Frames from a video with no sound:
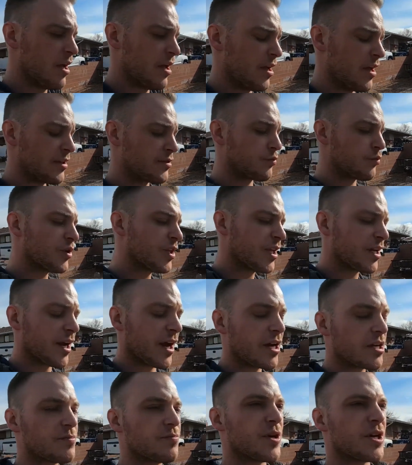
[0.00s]
it's really
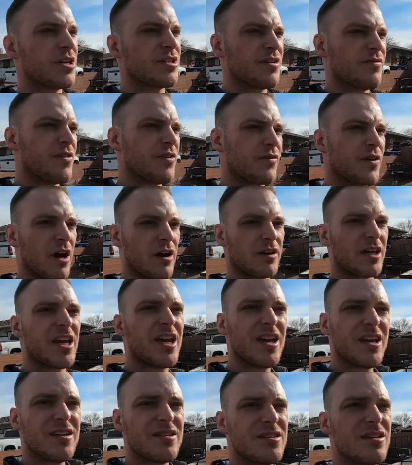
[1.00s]
nice because if you've got
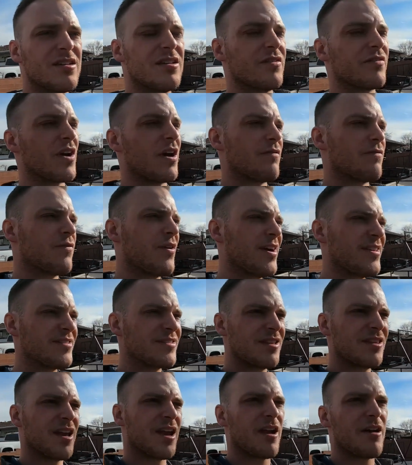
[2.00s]
kids, you've got friends
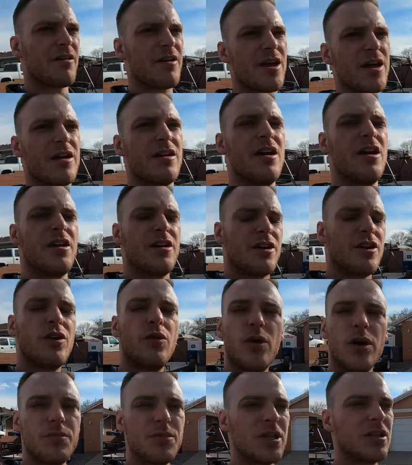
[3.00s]
in the area, you don't
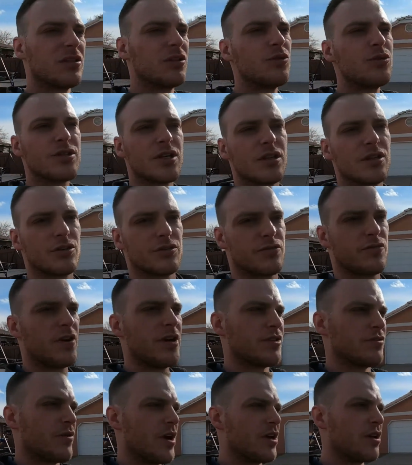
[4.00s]
want to be losing those
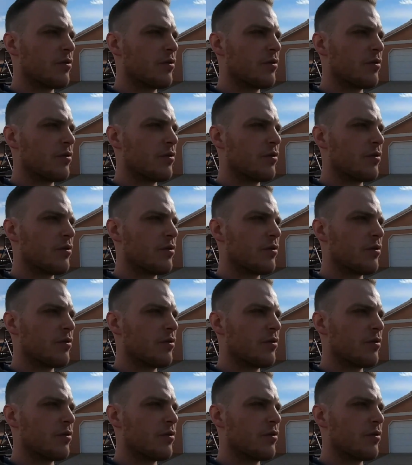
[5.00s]
friends, right?